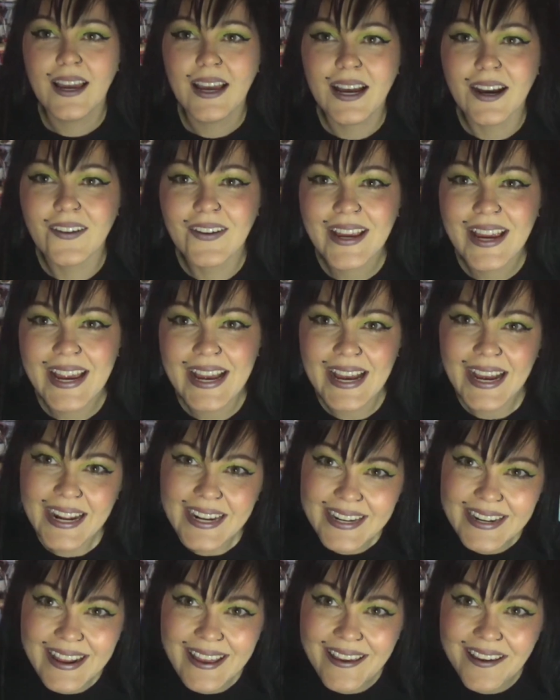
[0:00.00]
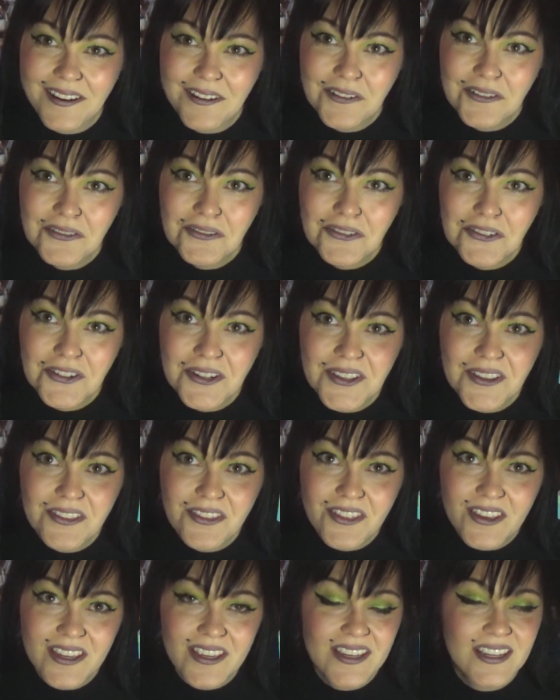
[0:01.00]
Okay, I did
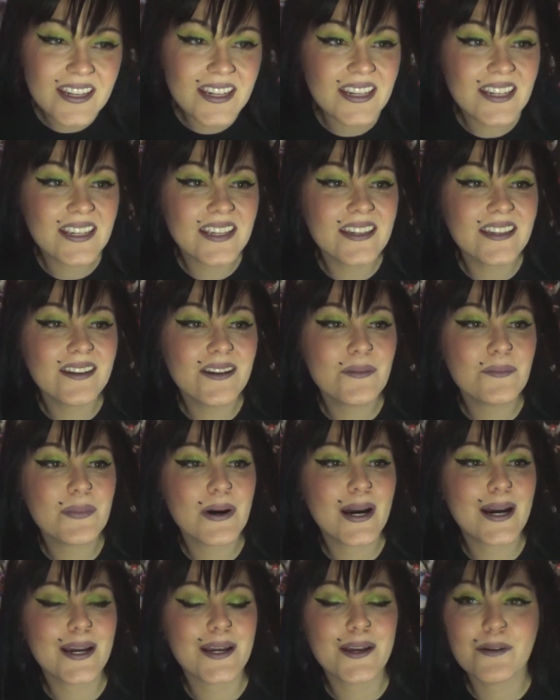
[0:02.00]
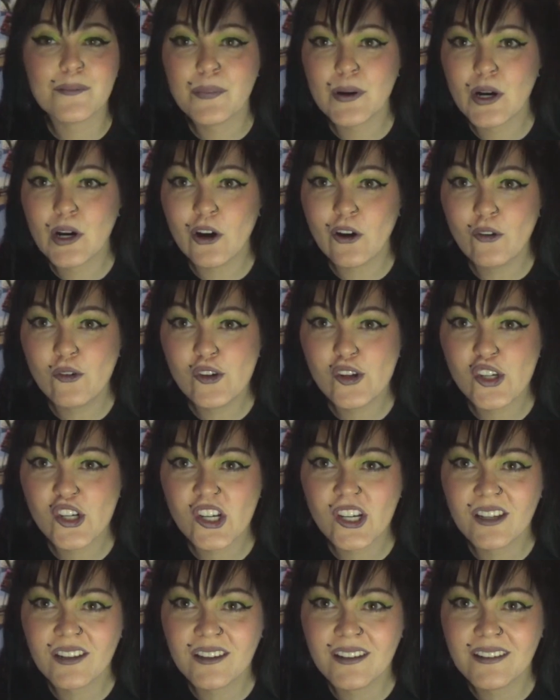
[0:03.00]
everything in my
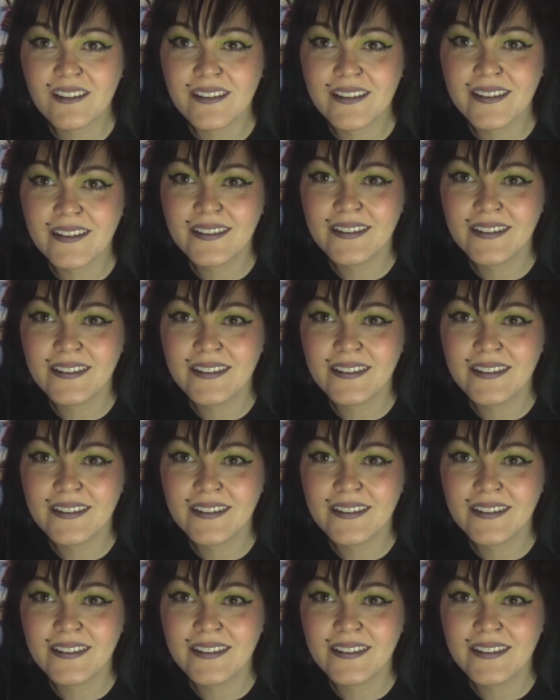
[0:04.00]
potion.